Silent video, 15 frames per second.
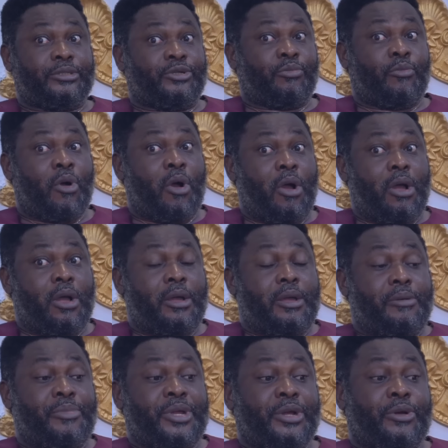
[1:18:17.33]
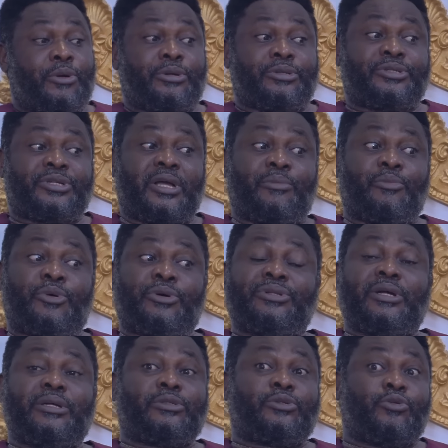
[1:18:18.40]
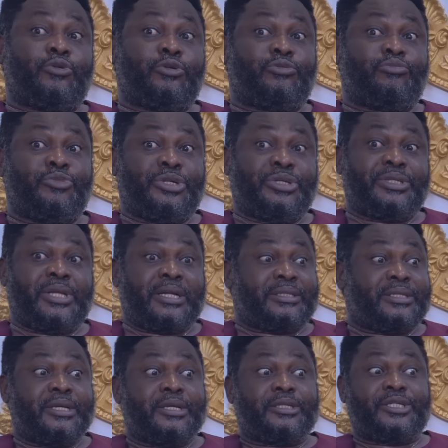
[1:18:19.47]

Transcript: So, but because her mother told me that